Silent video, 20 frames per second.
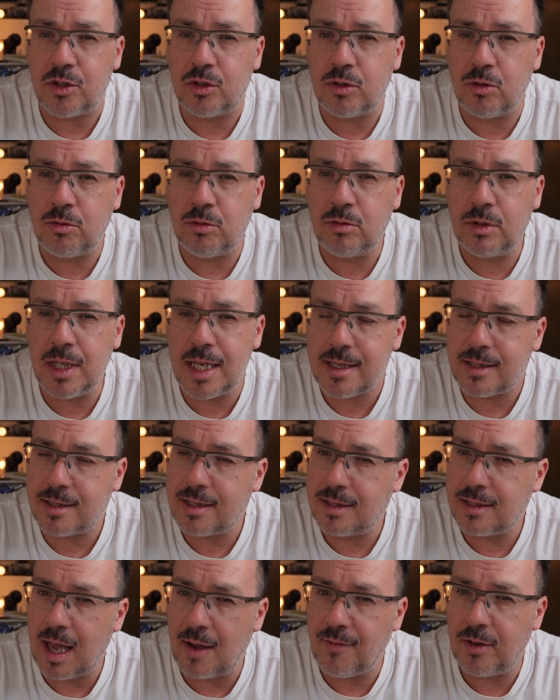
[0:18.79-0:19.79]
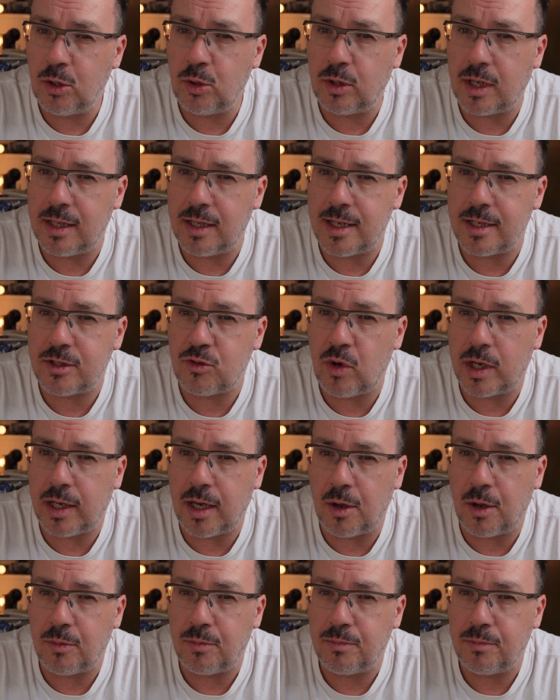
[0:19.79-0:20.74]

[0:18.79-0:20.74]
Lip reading: So let's have a look at this right now.